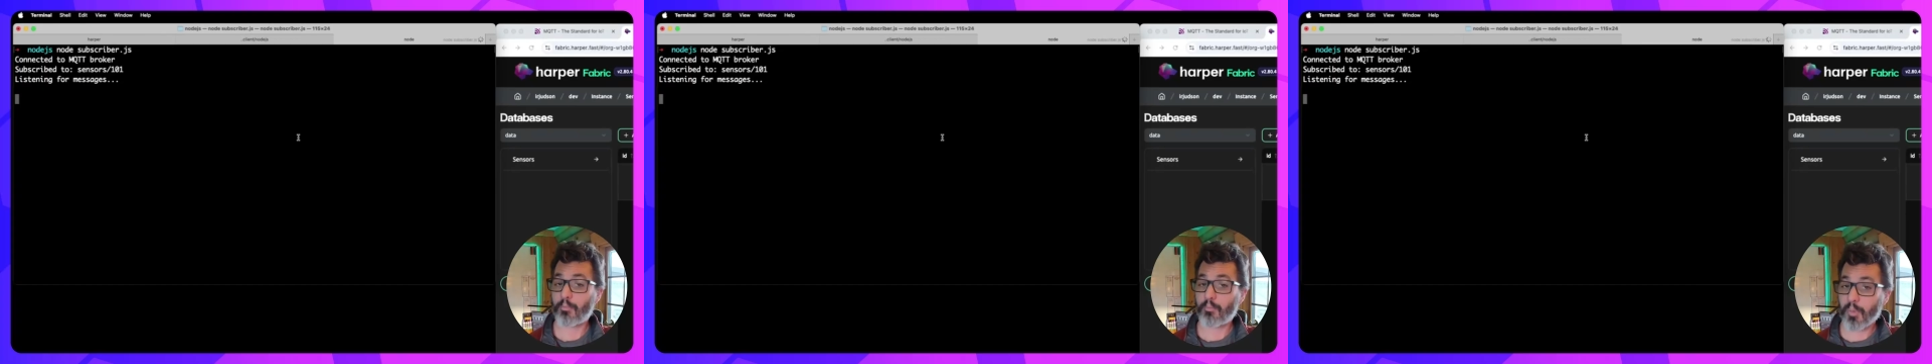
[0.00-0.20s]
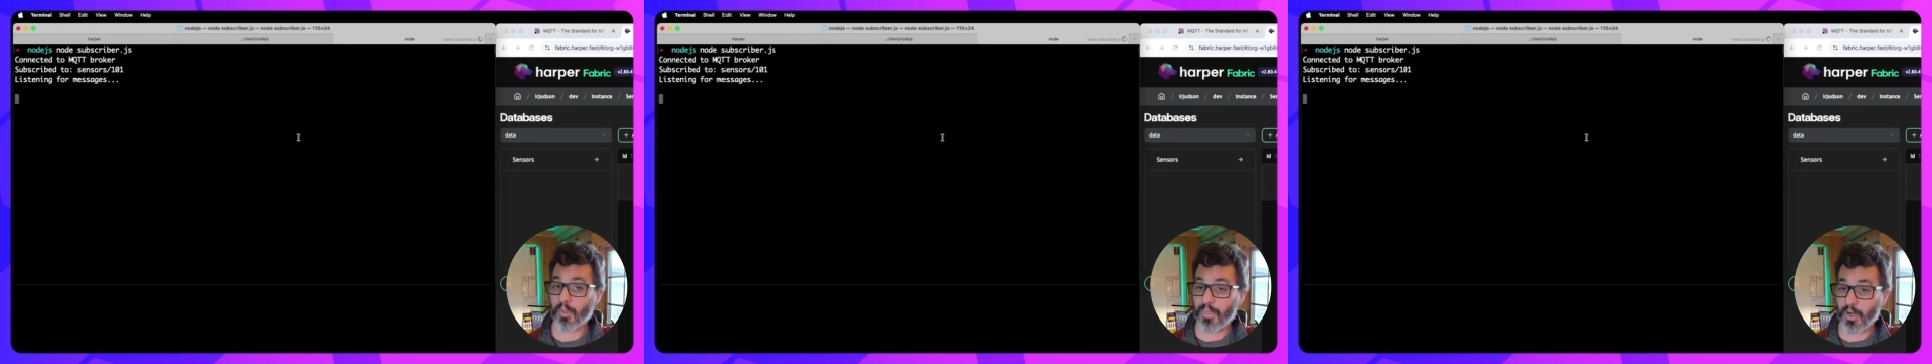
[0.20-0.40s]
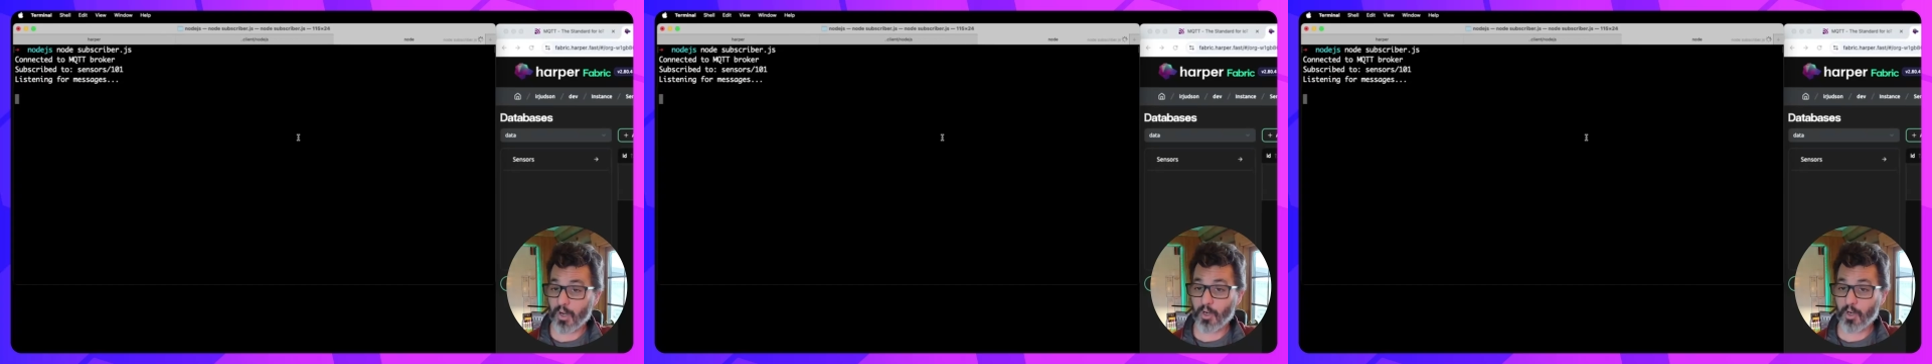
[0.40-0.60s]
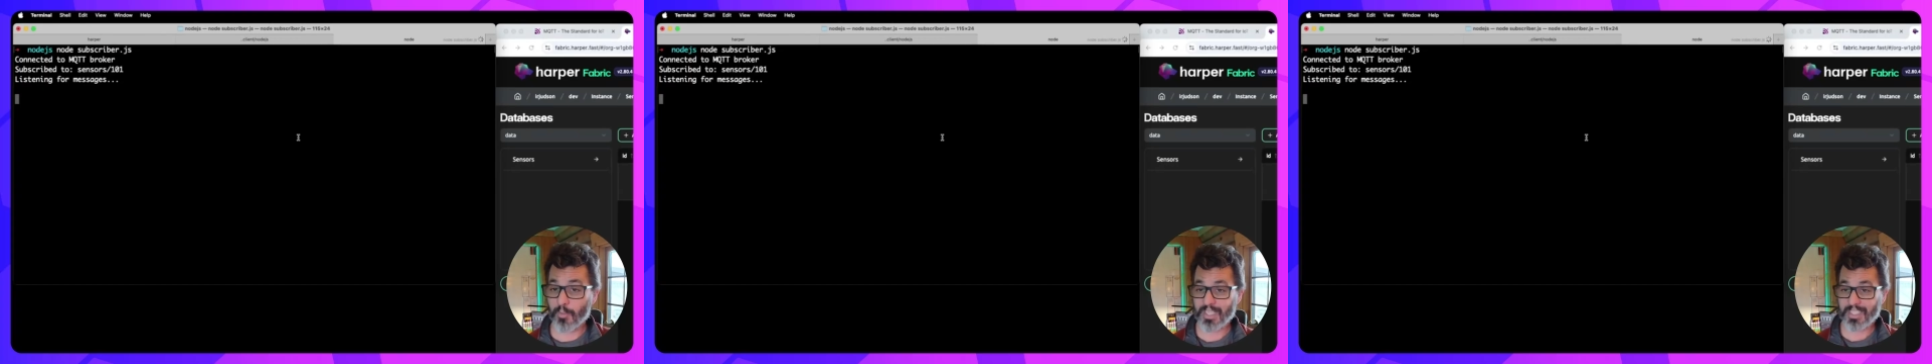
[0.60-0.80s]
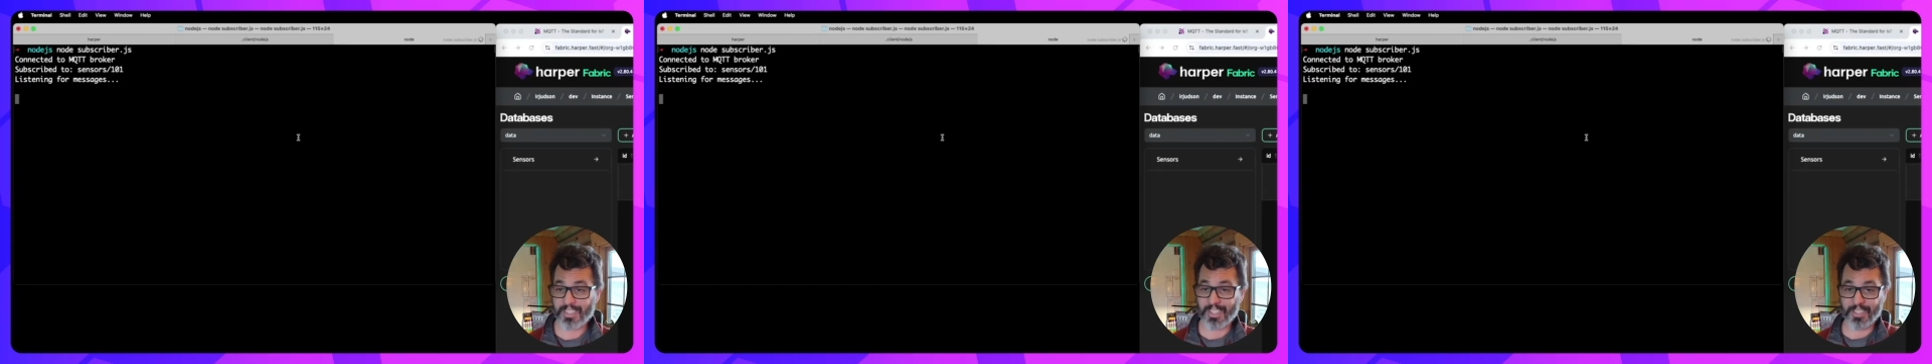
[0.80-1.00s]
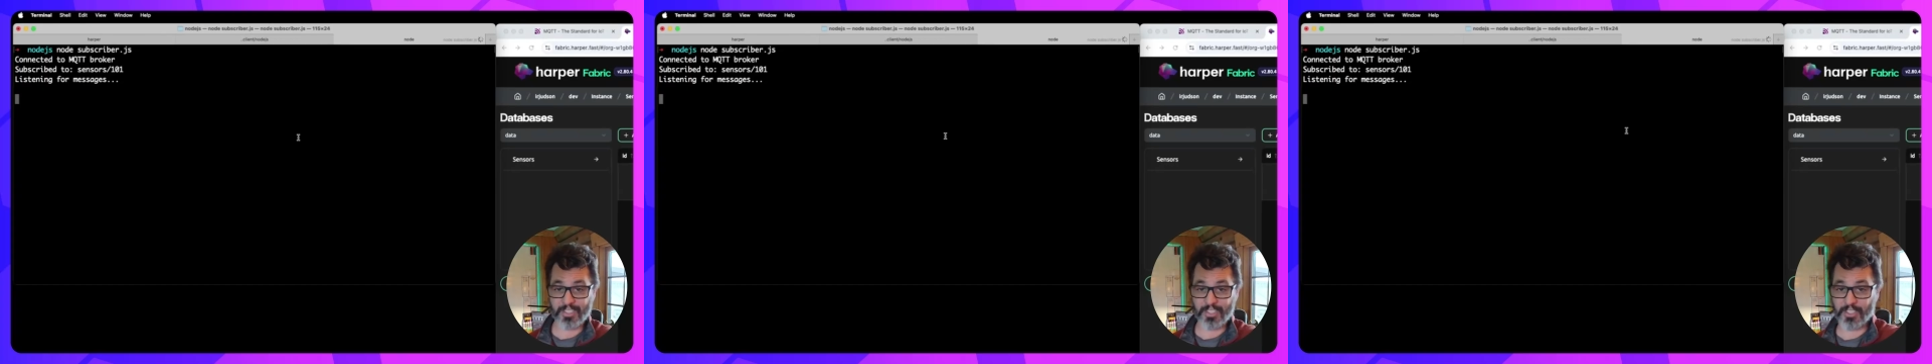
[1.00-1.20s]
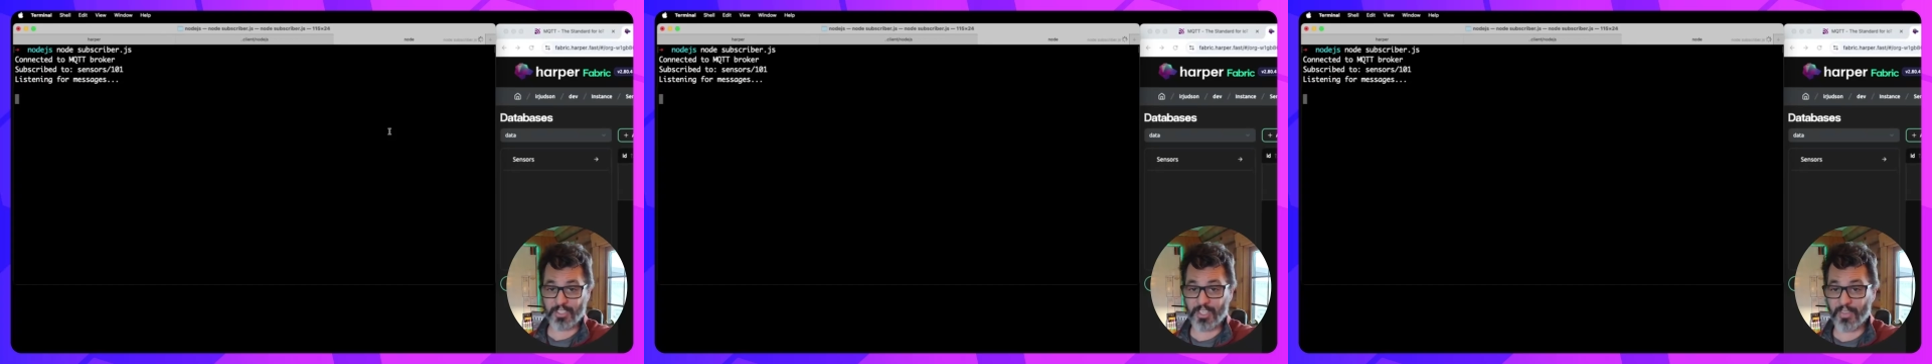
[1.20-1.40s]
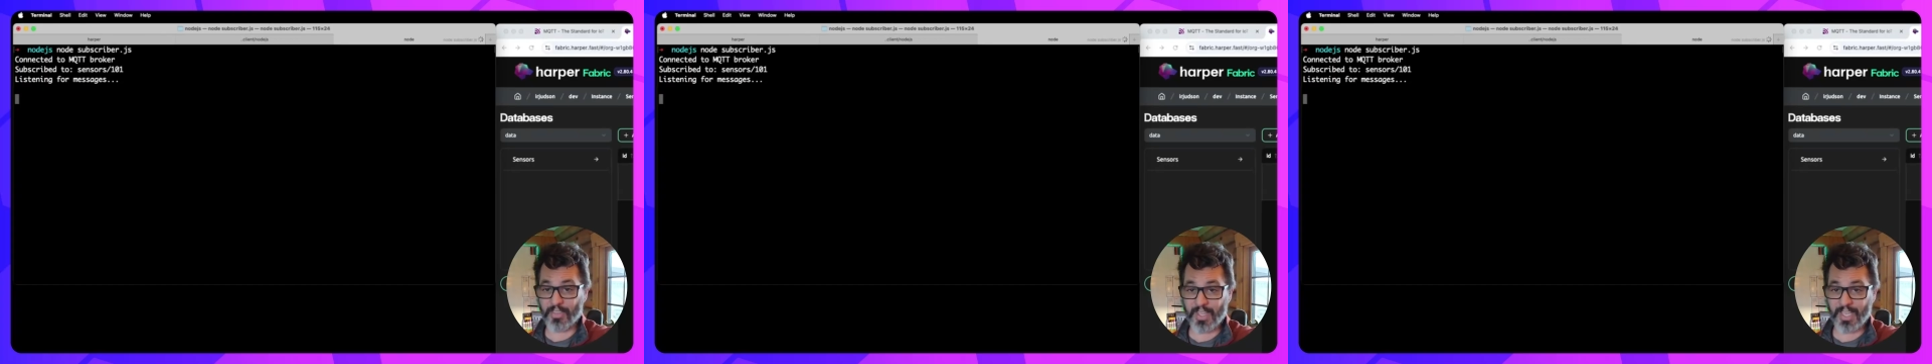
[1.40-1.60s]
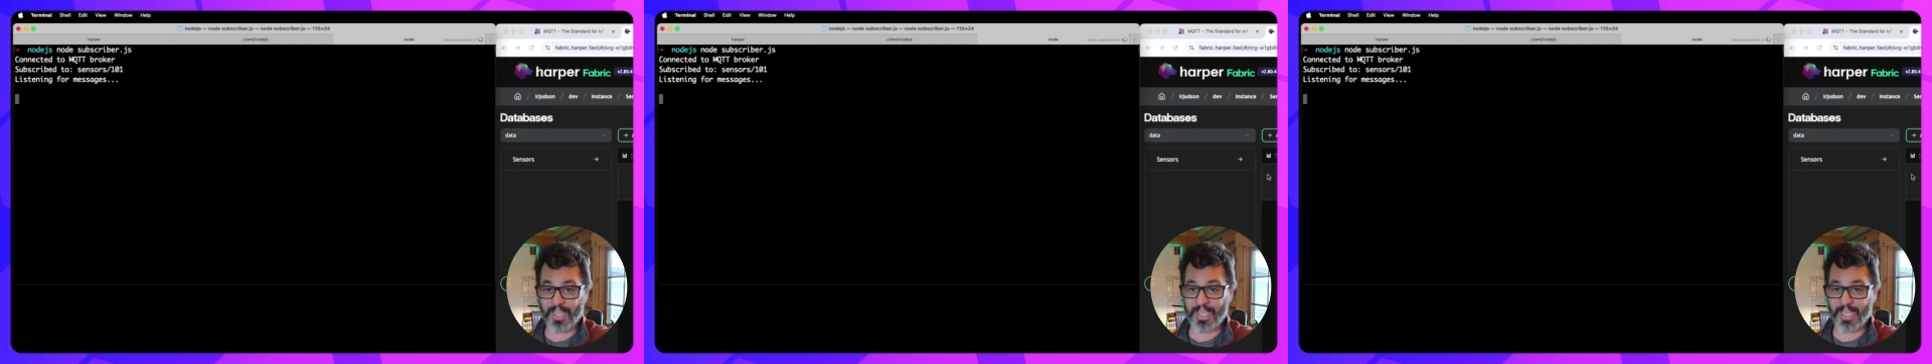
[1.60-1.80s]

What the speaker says: But there are no messages. There's nothing